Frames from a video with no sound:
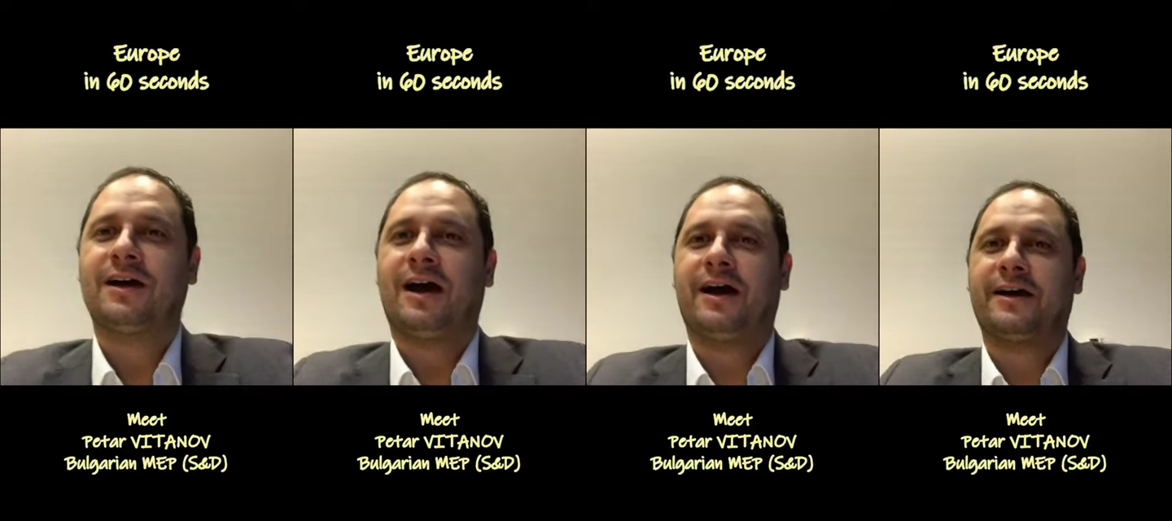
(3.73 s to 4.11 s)

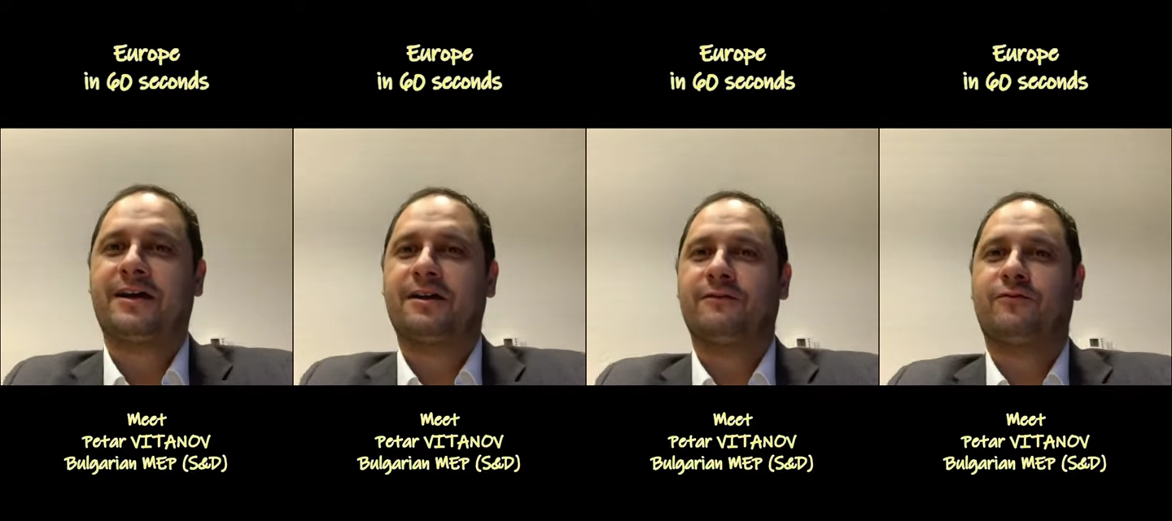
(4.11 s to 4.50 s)
I
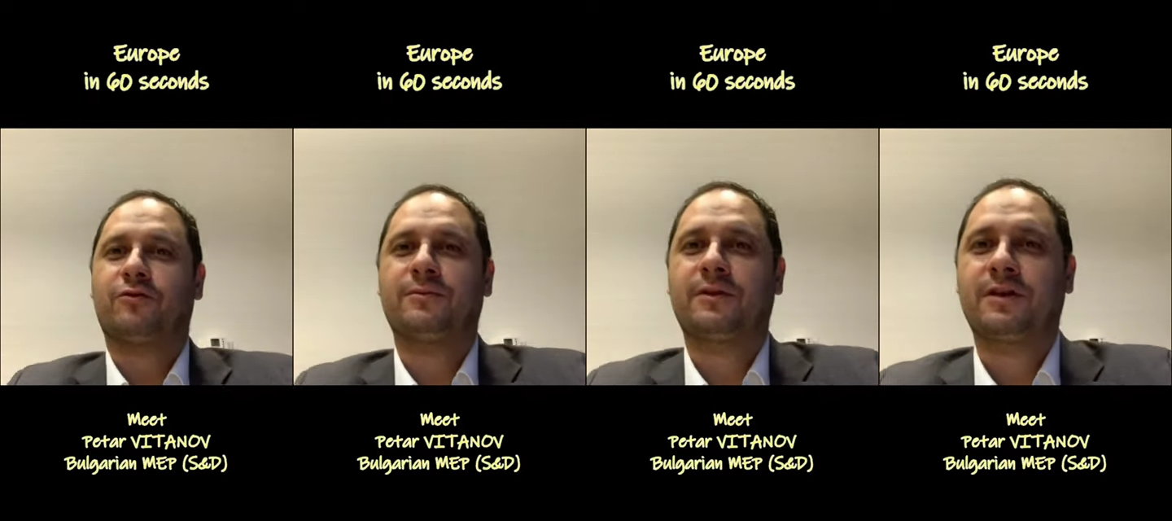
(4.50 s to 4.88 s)
come
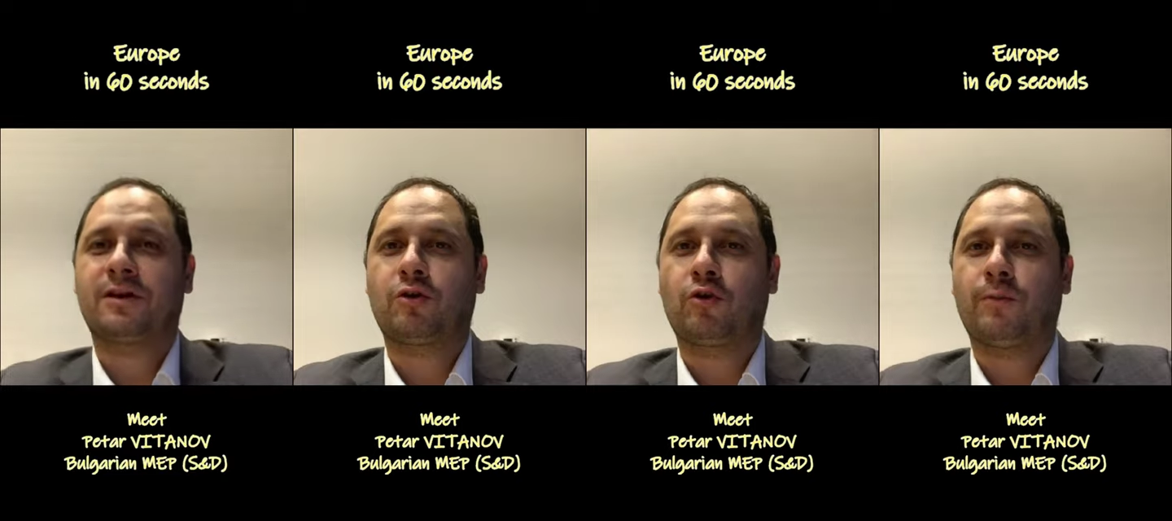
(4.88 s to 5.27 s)
from the
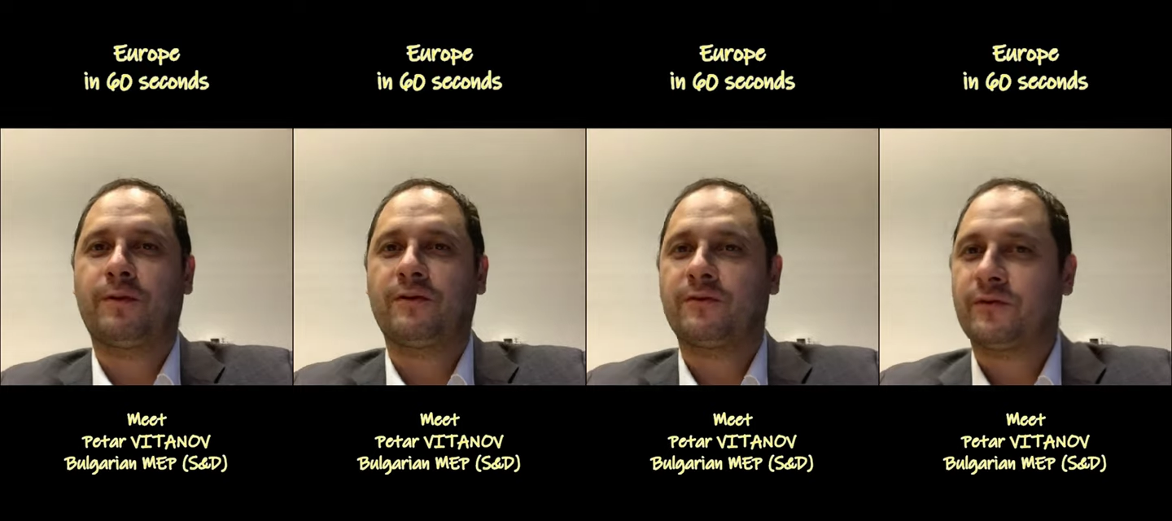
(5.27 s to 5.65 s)
group
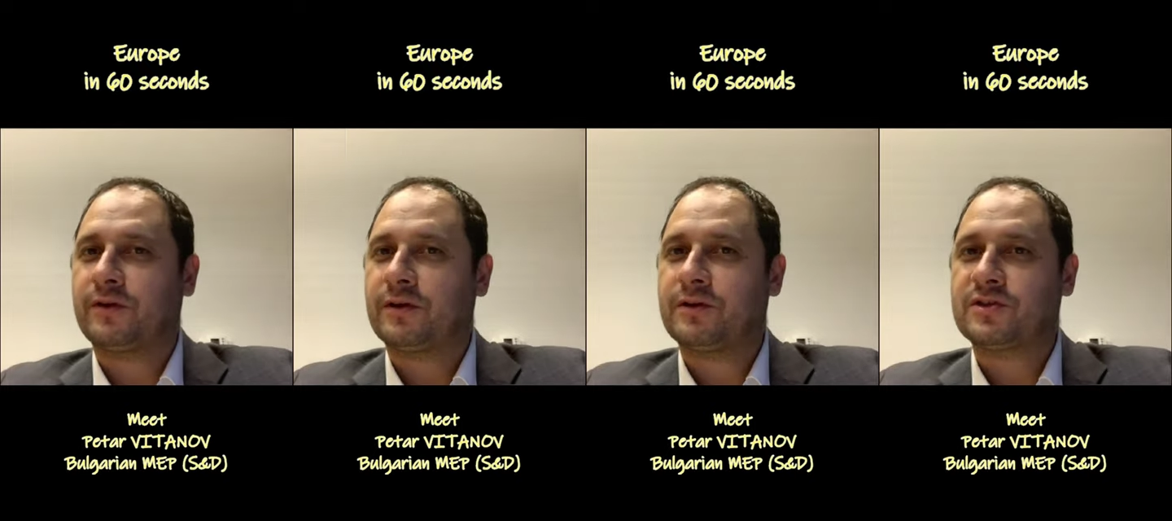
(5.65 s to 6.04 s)
of
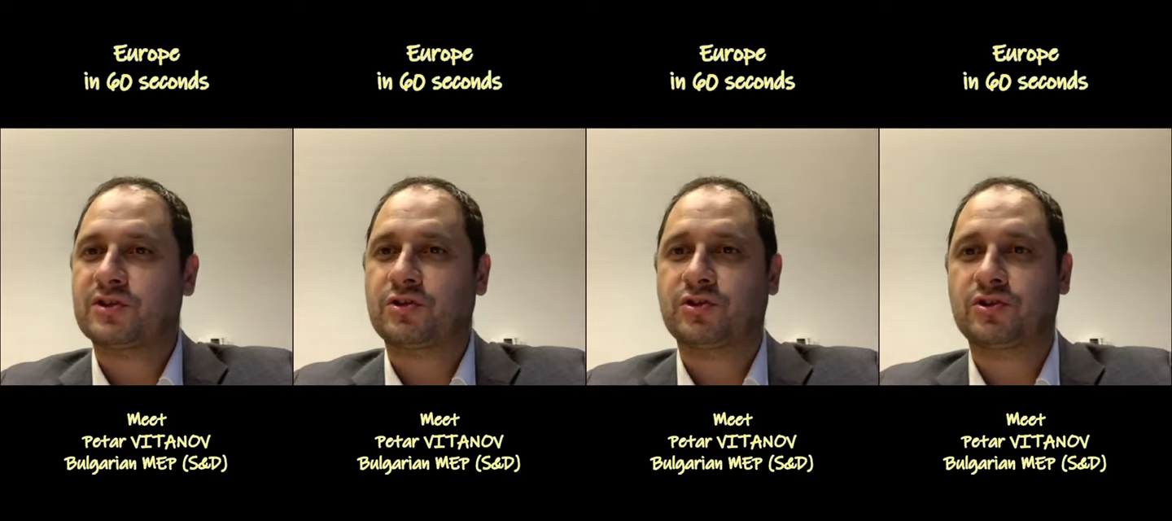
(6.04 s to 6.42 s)
uh,
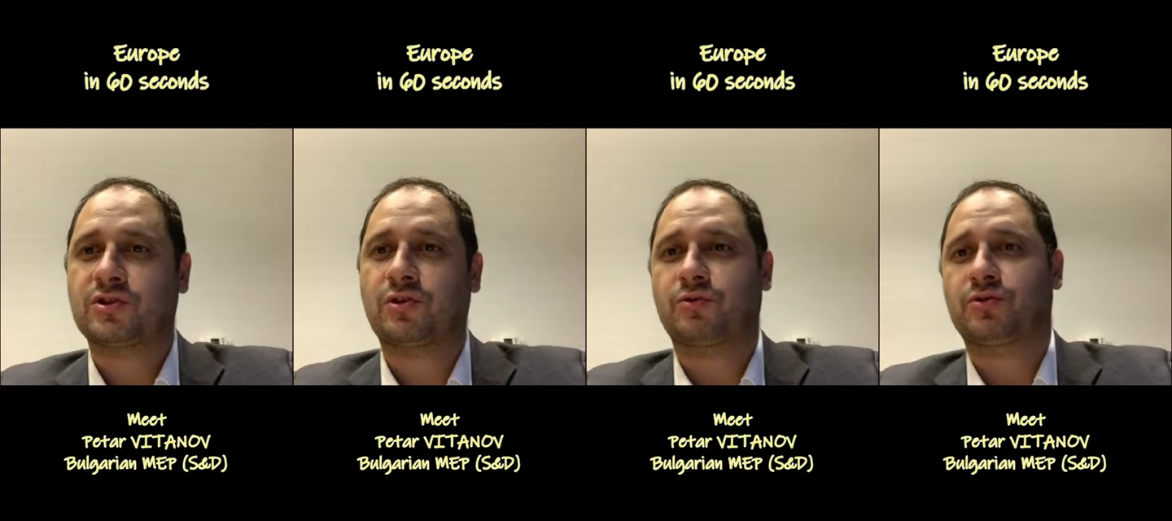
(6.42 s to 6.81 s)

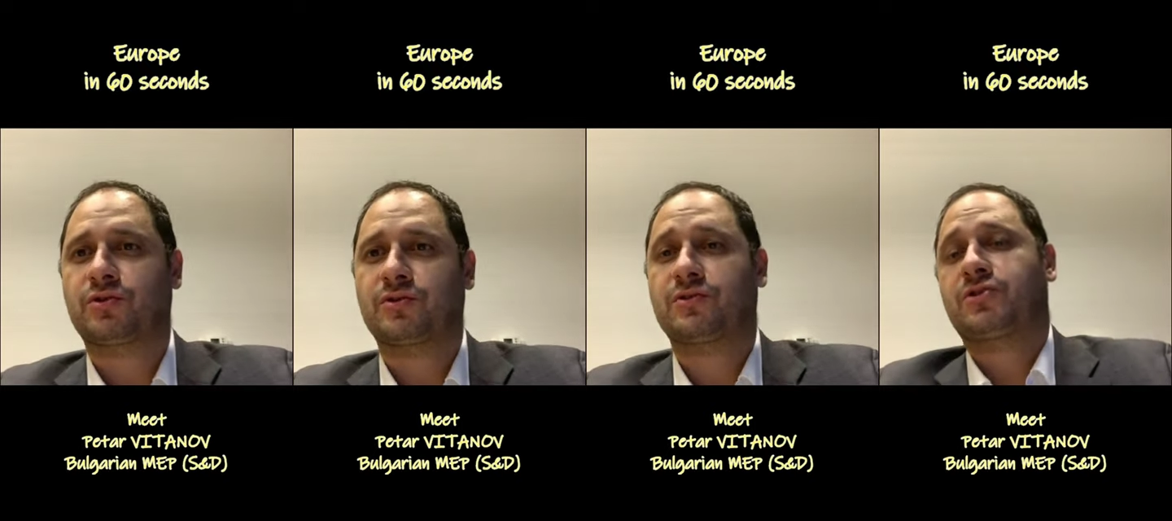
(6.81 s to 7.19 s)

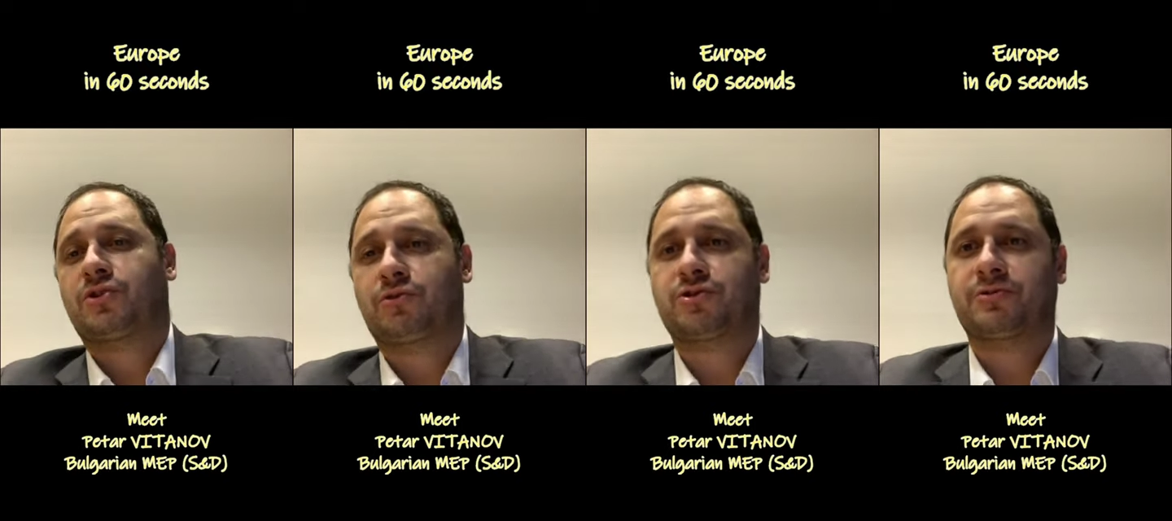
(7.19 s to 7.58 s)
social,
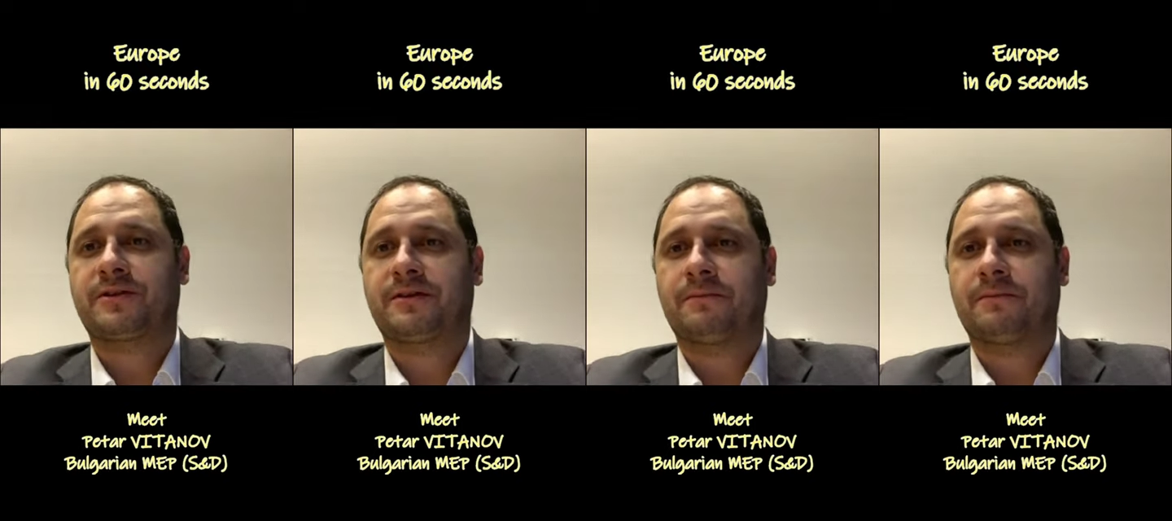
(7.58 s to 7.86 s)
social